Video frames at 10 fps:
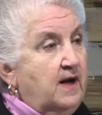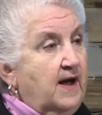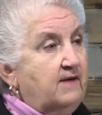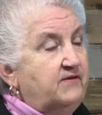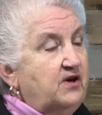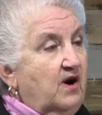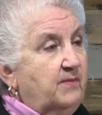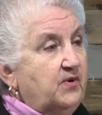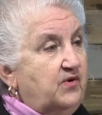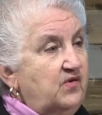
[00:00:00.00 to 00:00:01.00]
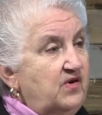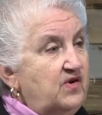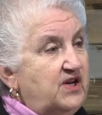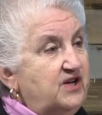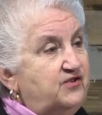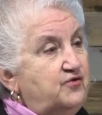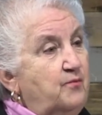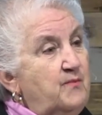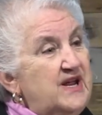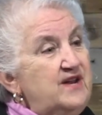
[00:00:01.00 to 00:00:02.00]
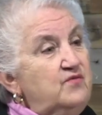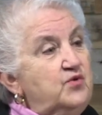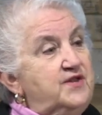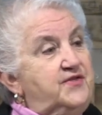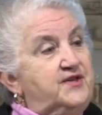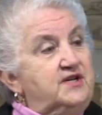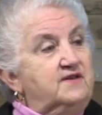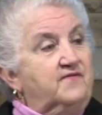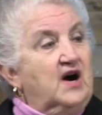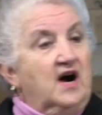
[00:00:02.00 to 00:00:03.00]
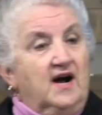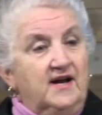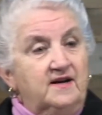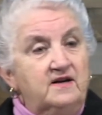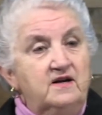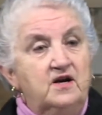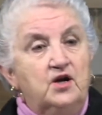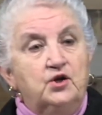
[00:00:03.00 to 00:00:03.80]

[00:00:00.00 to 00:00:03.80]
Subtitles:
have the opportunity to meet with the divine